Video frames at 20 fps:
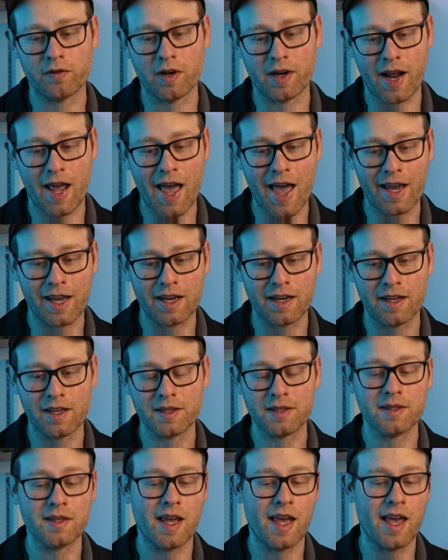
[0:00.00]
for an
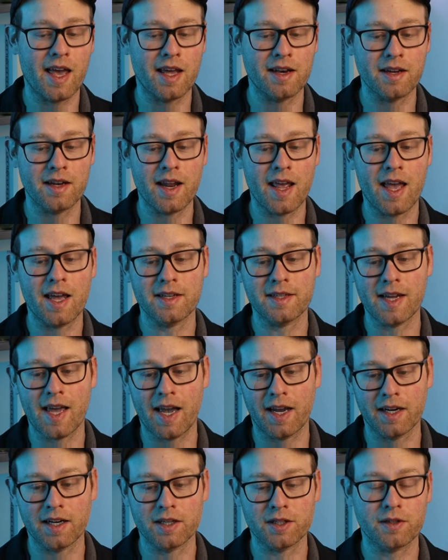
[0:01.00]
agonist and an
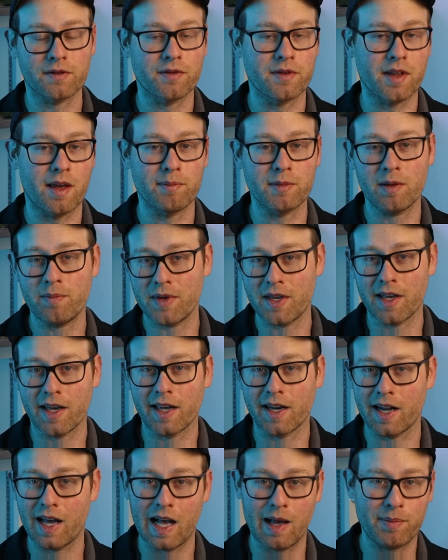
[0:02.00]
antagonist for them to be
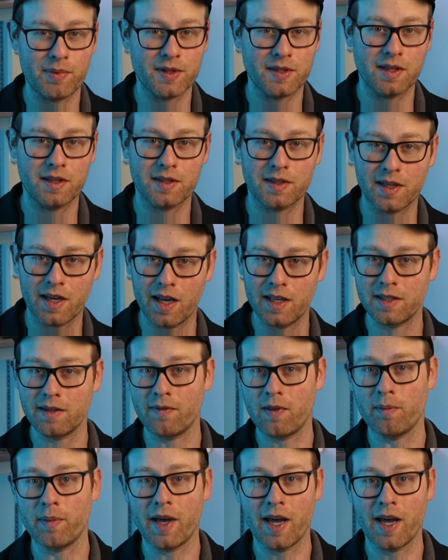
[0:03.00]
on opposite sides of the